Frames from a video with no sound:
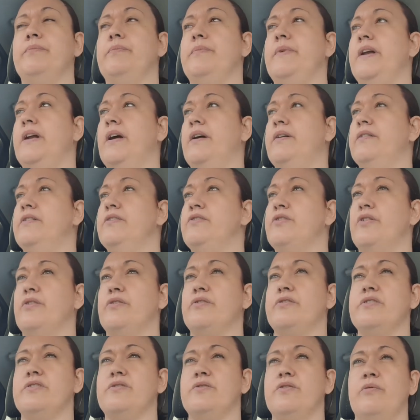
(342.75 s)
you know, the
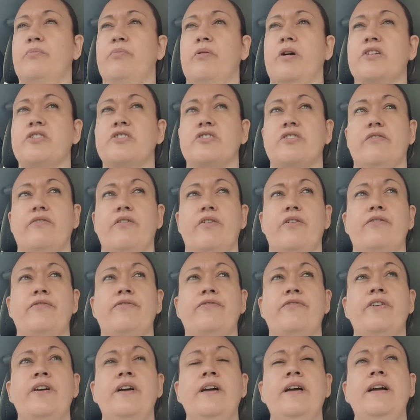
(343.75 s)
doctor sort of brushed her
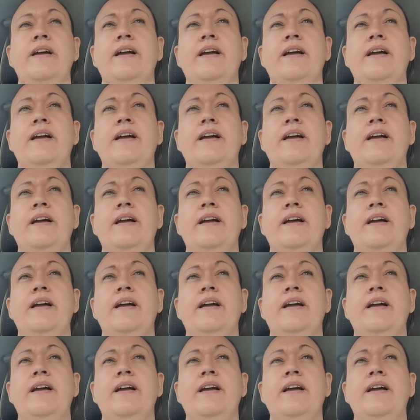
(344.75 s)
off.